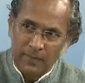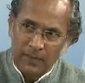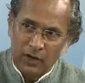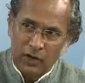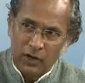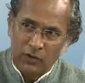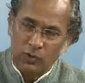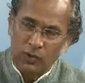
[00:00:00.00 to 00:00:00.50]

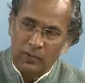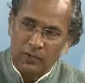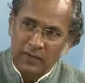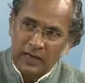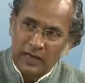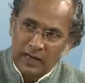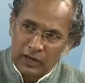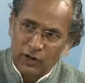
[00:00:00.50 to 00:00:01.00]
or could have
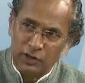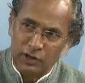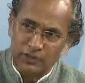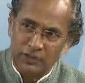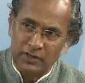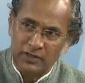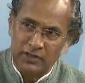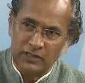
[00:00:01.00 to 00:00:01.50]
been
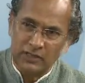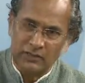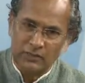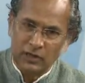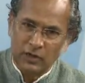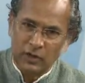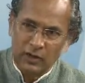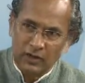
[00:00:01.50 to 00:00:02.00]
inauspicious
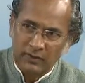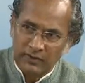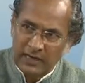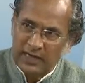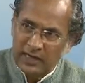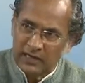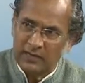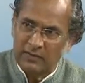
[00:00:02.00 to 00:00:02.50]
with a lot of
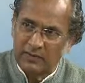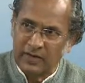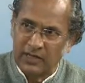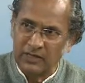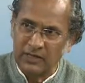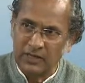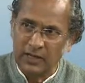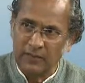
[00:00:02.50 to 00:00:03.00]
negative
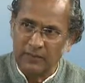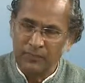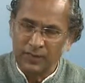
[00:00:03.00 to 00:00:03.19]
energy,